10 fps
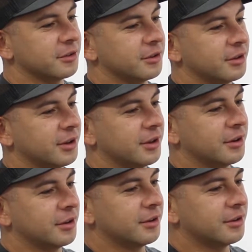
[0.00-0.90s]

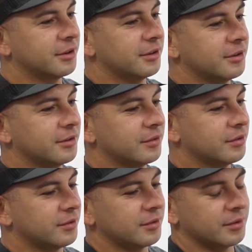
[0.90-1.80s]
in
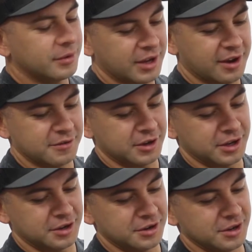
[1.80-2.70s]
having
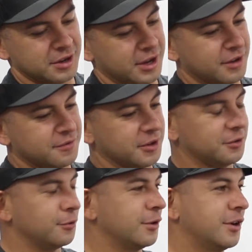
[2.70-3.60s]
Indian and
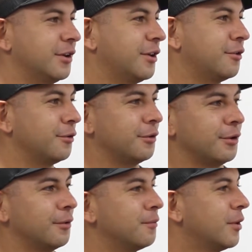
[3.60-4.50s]
Victory under
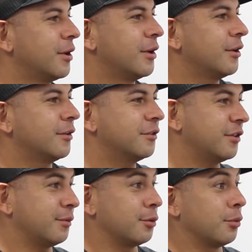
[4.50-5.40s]
their
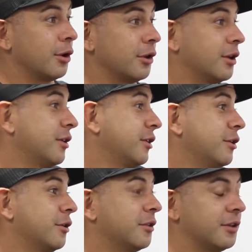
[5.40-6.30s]
same umbrella.
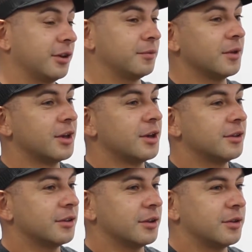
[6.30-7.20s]

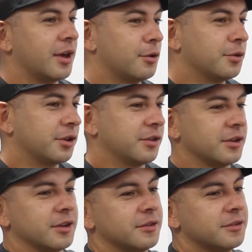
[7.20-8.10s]
I don't think
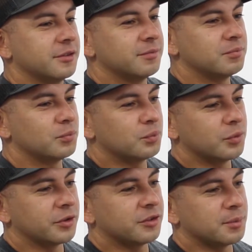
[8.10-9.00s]
that it's
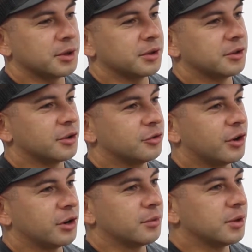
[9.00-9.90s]
something that they're
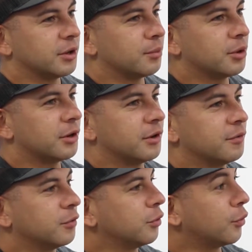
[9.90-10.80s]
trying to be
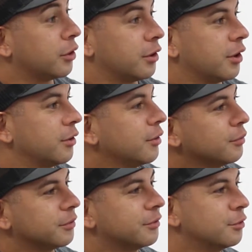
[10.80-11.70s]
competitive with one another
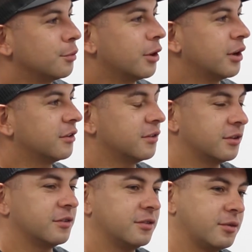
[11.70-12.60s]
with the two
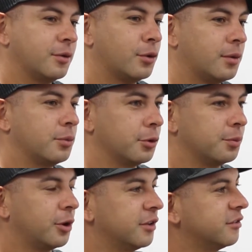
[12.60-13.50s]
brands. They want both
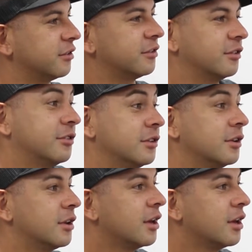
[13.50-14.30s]
brands to succeed.